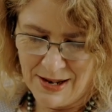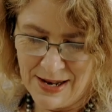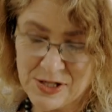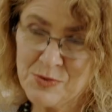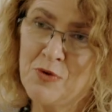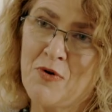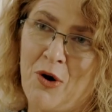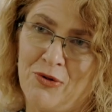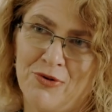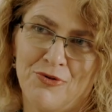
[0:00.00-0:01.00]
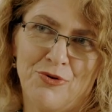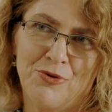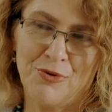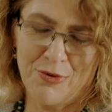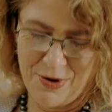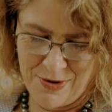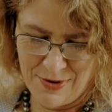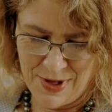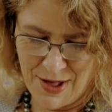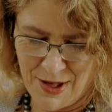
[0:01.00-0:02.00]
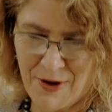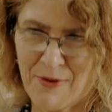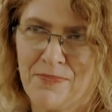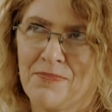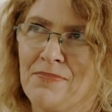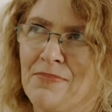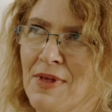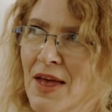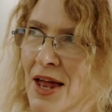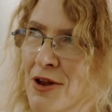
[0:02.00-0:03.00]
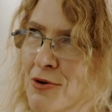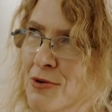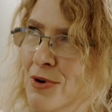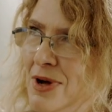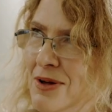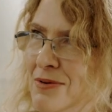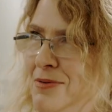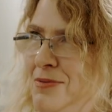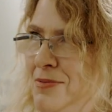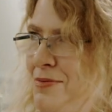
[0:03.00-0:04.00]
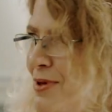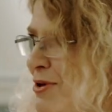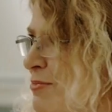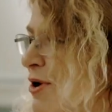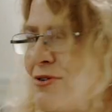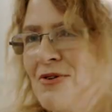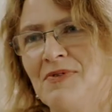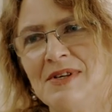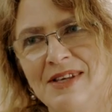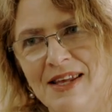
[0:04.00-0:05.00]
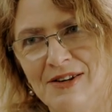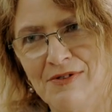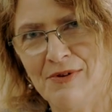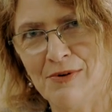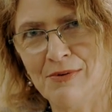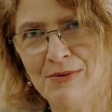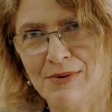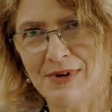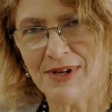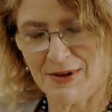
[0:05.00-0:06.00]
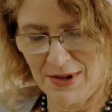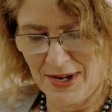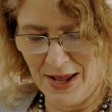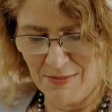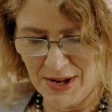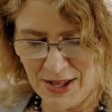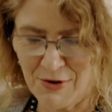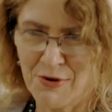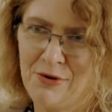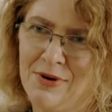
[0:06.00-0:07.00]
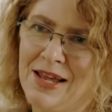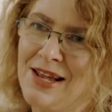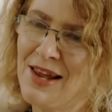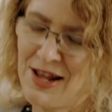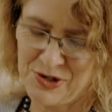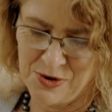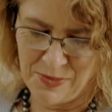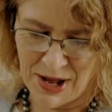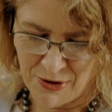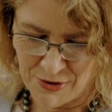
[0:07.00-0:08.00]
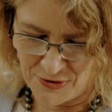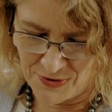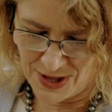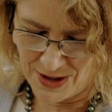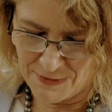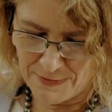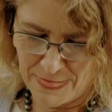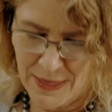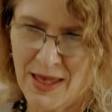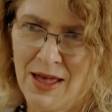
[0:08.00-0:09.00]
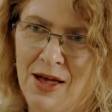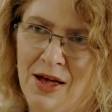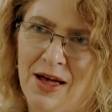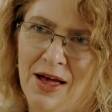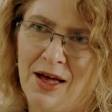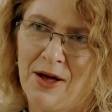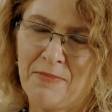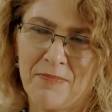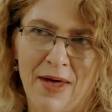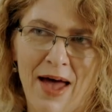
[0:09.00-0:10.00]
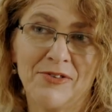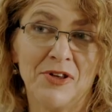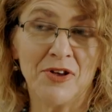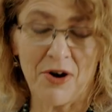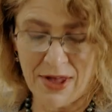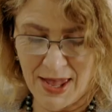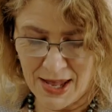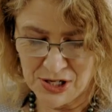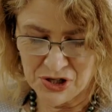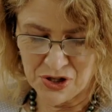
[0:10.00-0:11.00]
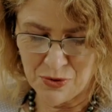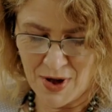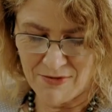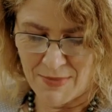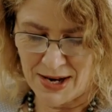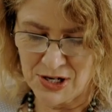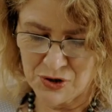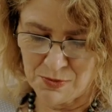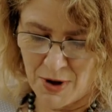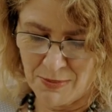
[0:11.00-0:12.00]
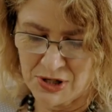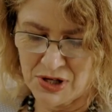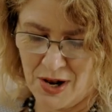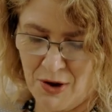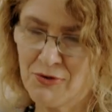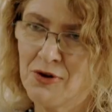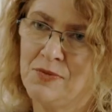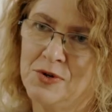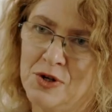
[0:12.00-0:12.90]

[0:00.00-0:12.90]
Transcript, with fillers: Let's move on to um, a new uh, part of this interview, uh, namely your intellectual biography. Um, at a young age, you have managed to publish a lot of